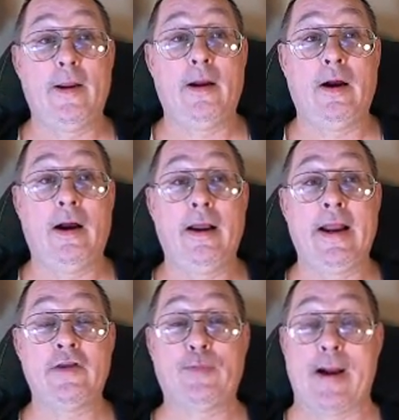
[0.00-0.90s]
Uh,
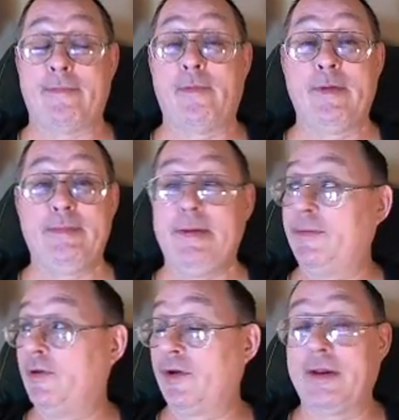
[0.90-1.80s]
as probably
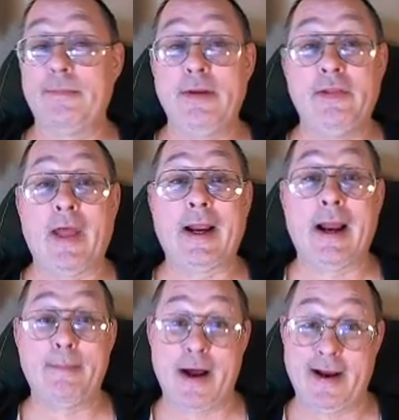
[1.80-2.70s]
people look at me like
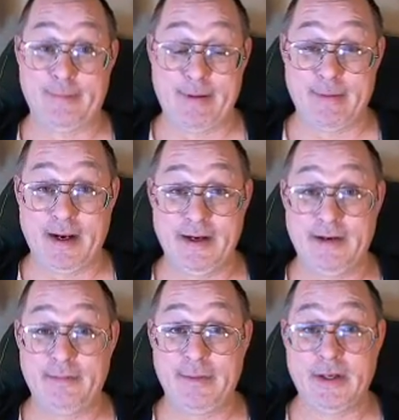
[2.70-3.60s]
I'm out of my mind
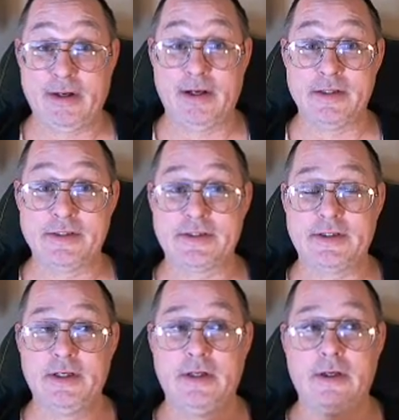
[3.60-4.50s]

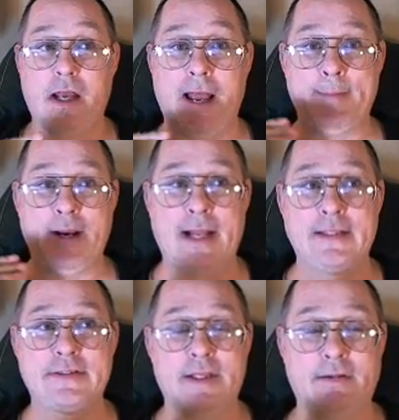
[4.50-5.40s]
because I'm
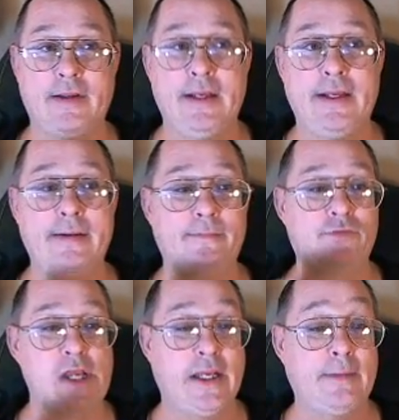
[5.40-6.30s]
constantly
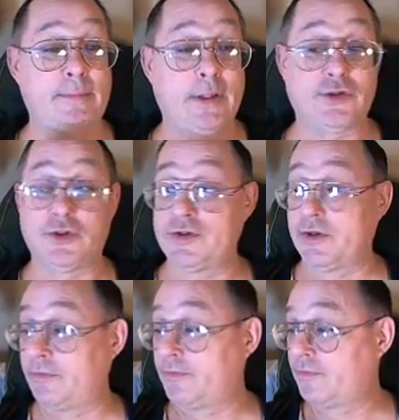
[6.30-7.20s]
taking pictures
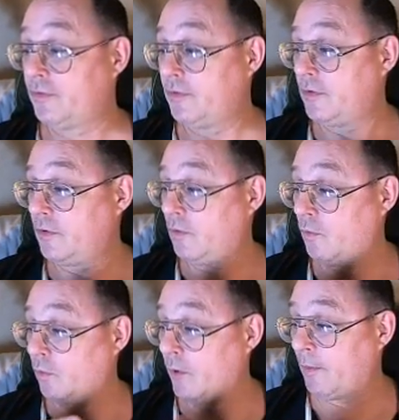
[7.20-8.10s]
of
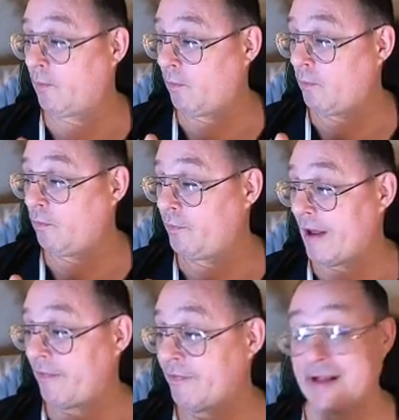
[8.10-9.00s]
what
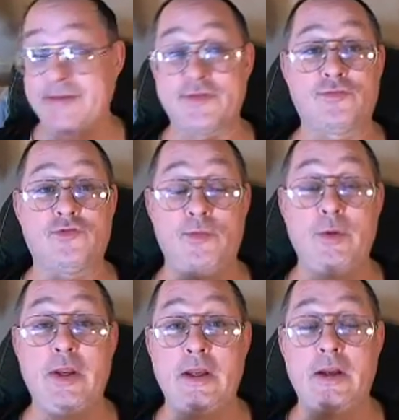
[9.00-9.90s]
that that's to
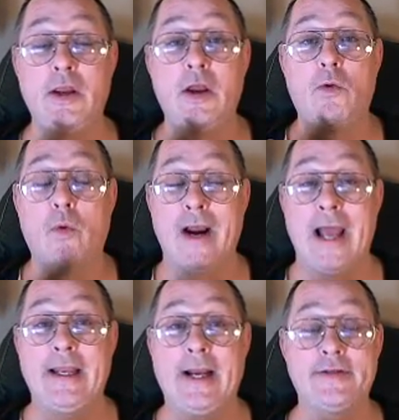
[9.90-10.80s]
me what
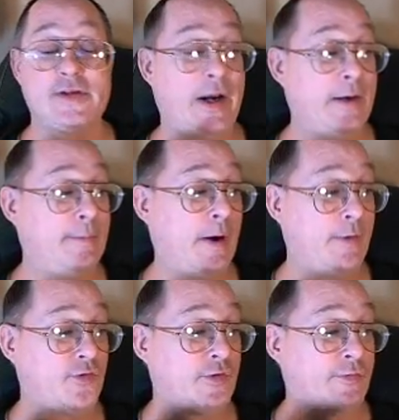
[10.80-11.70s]
I get excited
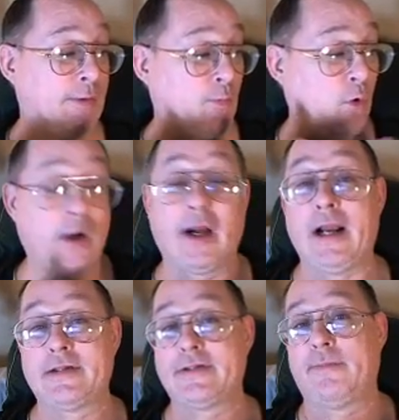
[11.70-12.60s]
about is if I'm working
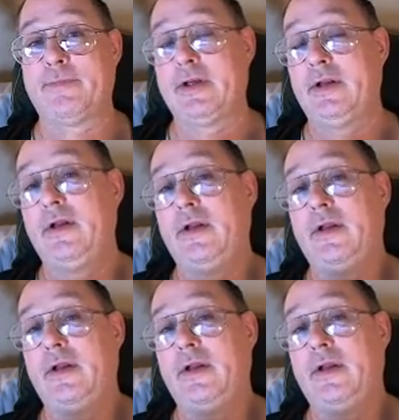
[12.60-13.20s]
on something